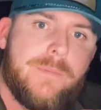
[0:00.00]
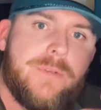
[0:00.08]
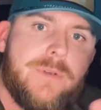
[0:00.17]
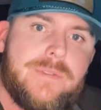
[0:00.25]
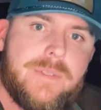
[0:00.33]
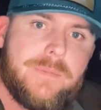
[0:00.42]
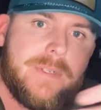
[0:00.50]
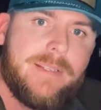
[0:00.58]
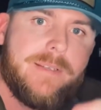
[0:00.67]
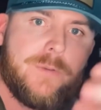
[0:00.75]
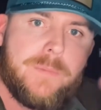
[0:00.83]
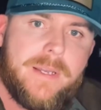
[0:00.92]
doing something
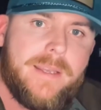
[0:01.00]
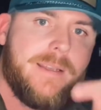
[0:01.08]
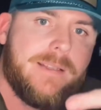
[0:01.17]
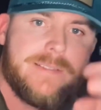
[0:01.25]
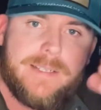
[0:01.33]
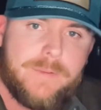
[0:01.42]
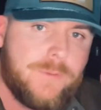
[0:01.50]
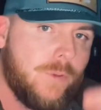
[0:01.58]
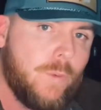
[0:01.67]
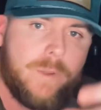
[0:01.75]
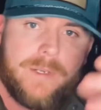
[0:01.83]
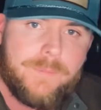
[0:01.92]
again with my hands. I don't know
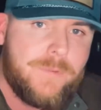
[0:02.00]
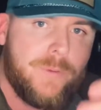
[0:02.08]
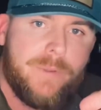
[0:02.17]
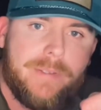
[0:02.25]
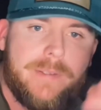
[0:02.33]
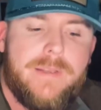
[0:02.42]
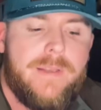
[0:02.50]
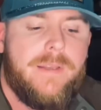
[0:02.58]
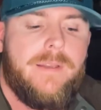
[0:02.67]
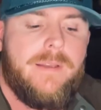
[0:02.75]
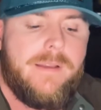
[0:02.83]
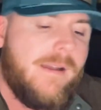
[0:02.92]
what I'm doing.
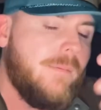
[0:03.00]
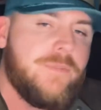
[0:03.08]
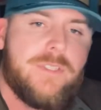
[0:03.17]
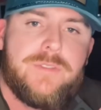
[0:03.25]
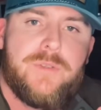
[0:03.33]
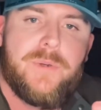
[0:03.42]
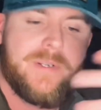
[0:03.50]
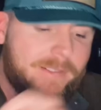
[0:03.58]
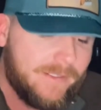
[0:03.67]
I'm just doing it.